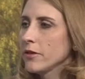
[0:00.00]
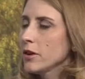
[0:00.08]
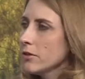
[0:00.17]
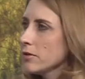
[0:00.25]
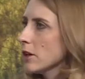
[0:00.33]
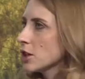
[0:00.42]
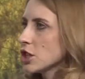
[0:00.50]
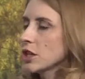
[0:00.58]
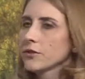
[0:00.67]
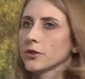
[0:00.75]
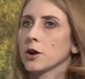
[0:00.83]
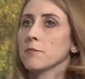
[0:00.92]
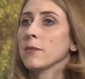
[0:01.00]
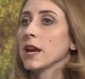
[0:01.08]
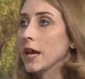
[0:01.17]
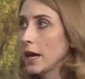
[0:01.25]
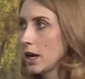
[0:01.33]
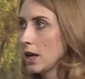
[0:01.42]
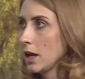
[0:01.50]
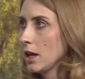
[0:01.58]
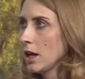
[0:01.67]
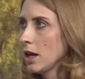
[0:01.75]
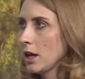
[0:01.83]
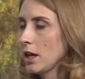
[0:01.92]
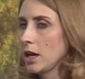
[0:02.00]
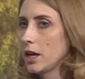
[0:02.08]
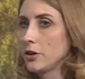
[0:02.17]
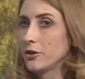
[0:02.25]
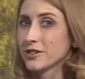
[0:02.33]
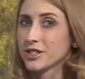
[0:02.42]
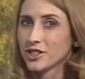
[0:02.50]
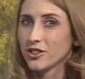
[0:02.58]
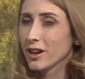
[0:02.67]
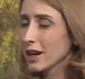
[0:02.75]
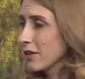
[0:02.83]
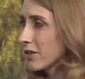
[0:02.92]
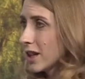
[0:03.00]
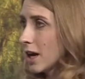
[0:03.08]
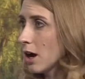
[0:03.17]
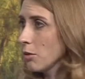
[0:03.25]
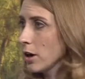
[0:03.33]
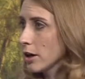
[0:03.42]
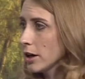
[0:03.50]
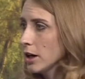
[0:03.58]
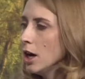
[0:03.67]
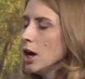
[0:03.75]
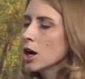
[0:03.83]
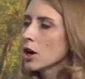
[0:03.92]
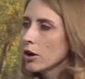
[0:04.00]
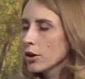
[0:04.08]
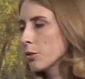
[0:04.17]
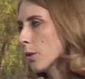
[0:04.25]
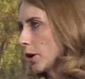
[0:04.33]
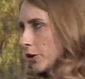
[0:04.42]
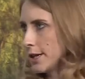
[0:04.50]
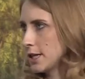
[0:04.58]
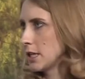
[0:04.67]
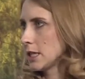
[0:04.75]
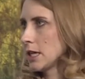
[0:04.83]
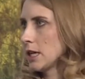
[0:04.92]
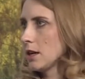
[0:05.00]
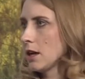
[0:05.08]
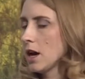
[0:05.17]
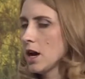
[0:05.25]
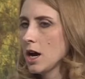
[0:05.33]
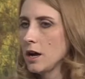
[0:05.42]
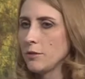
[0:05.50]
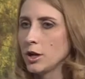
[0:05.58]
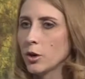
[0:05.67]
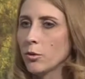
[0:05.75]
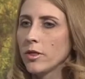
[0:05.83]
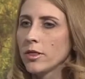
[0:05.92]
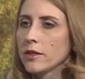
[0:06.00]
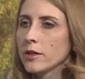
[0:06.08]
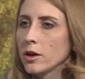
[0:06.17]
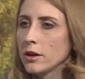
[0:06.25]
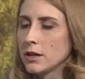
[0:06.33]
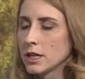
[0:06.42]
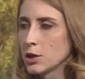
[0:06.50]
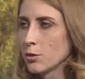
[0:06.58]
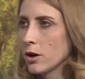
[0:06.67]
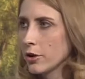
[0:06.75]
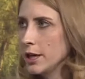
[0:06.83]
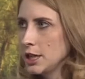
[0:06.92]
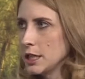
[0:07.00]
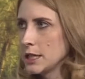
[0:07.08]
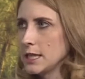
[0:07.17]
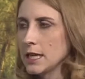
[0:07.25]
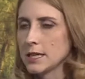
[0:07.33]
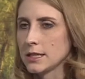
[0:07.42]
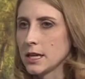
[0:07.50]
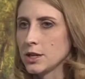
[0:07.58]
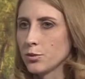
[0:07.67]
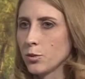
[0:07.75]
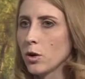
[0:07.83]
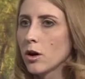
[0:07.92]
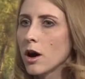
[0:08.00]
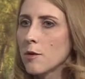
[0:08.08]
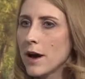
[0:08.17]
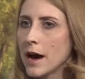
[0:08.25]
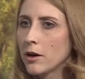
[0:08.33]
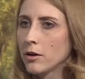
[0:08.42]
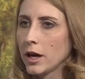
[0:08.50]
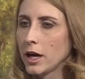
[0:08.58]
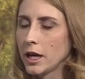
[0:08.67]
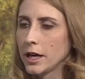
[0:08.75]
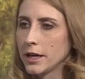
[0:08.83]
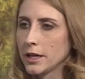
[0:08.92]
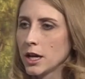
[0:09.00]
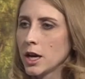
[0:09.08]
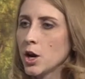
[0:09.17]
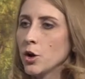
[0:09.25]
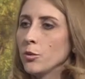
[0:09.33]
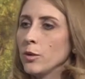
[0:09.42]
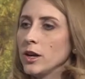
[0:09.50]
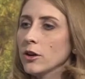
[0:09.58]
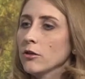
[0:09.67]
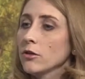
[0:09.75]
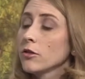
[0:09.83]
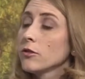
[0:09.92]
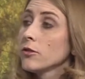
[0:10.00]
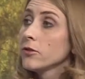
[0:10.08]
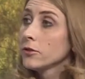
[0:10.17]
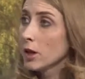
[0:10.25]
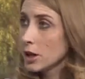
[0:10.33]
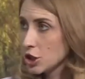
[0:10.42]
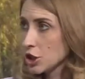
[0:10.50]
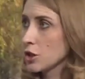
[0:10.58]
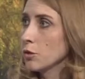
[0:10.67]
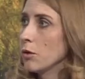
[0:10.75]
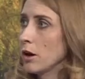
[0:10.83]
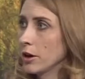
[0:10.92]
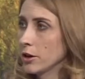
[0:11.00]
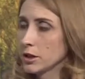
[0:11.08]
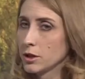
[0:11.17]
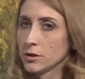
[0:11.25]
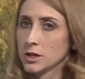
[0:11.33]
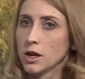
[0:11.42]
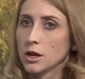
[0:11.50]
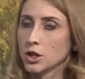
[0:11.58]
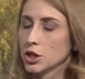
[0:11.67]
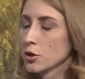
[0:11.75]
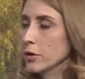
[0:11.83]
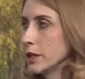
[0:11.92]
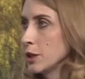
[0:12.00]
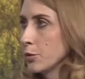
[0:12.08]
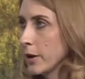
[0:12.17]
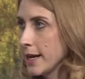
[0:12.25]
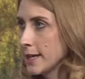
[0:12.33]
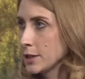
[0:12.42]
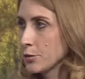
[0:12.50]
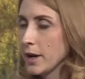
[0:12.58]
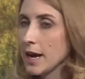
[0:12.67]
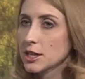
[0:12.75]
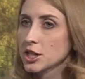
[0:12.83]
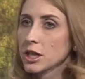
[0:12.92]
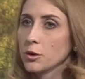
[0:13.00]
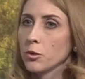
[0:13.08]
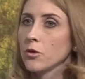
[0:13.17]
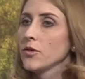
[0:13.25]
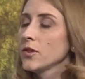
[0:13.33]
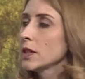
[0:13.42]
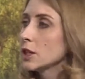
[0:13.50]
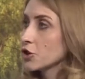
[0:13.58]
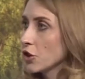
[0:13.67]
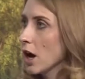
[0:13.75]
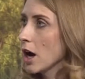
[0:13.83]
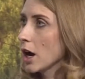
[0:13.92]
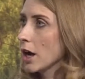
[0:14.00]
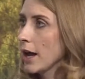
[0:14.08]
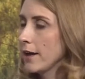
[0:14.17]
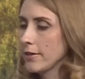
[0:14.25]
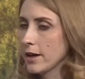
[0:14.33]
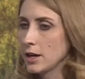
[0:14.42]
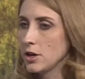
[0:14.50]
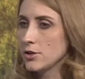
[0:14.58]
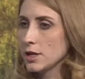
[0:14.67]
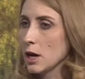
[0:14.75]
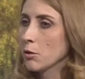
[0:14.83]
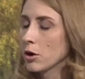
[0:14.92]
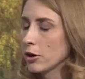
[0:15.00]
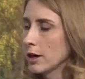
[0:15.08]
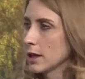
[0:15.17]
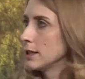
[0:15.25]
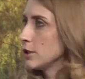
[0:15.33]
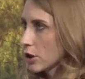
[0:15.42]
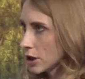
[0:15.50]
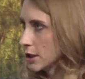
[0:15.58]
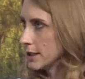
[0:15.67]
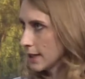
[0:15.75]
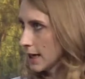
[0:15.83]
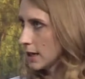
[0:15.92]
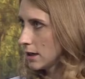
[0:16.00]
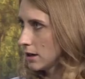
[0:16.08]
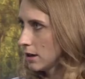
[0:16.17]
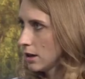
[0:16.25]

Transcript: if you flushed it for a minute and you're still getting really hot water, call your water agency. You know, one thing that Desert Water Agency does is we'll come out and we don't flush the water, so it's not just going to waste. We actually will fill a truck and then use that water at a construction site.